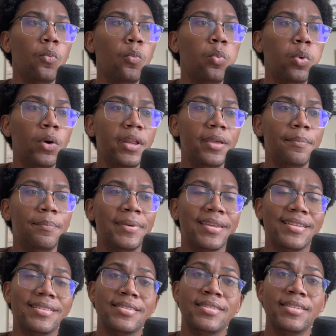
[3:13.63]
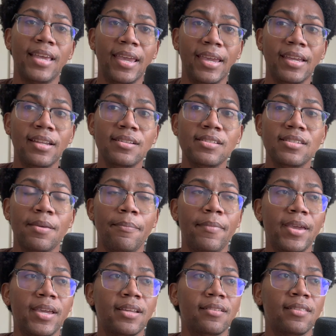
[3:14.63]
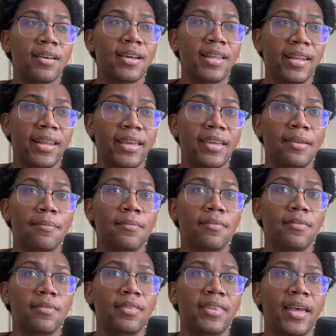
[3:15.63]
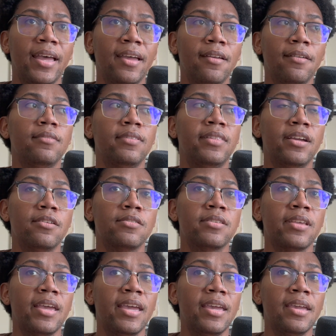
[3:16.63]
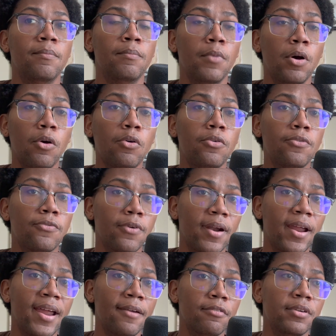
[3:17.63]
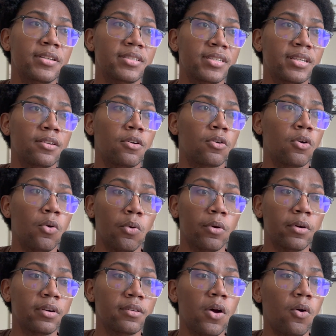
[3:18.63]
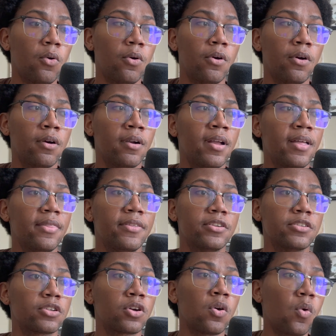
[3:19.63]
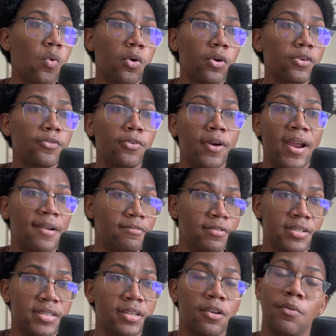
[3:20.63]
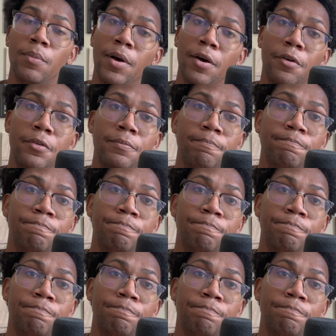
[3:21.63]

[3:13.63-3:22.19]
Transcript: would it be insane to make the claim that there's a mode for every single chord, or there's a chord for every single mode?